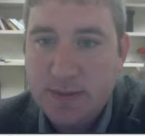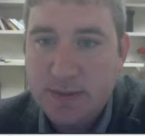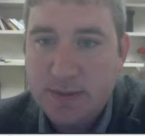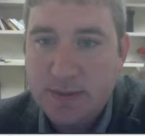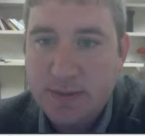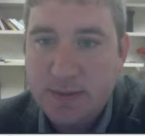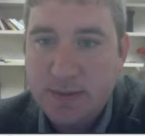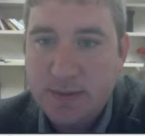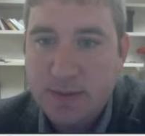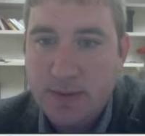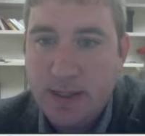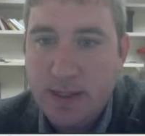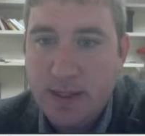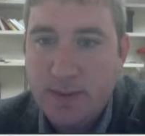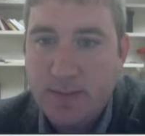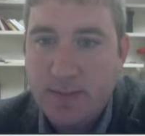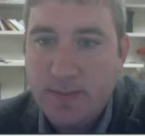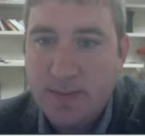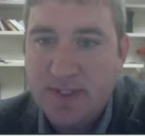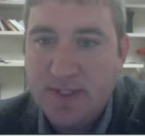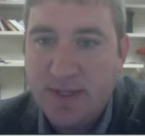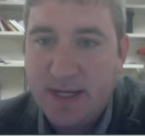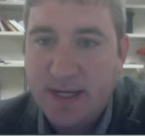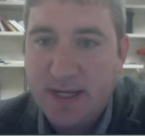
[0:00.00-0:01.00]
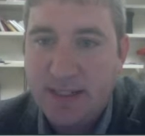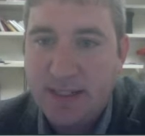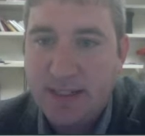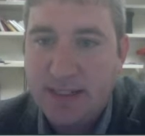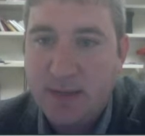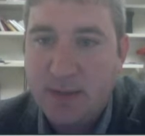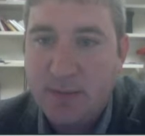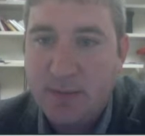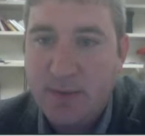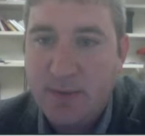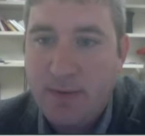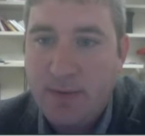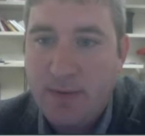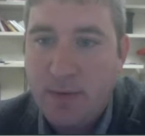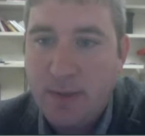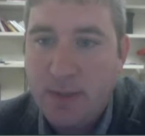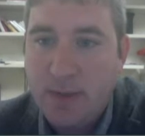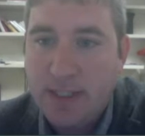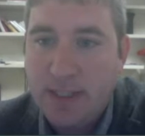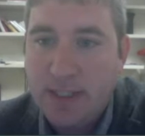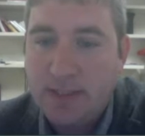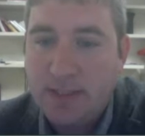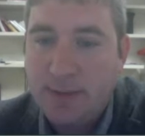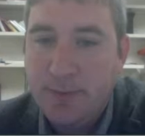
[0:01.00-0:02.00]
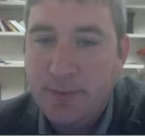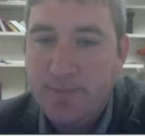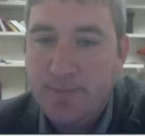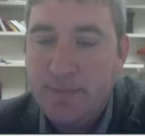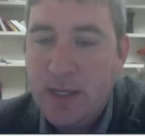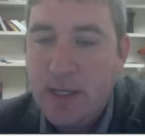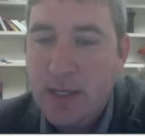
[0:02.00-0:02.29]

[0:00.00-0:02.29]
letting me select it the way I want it to,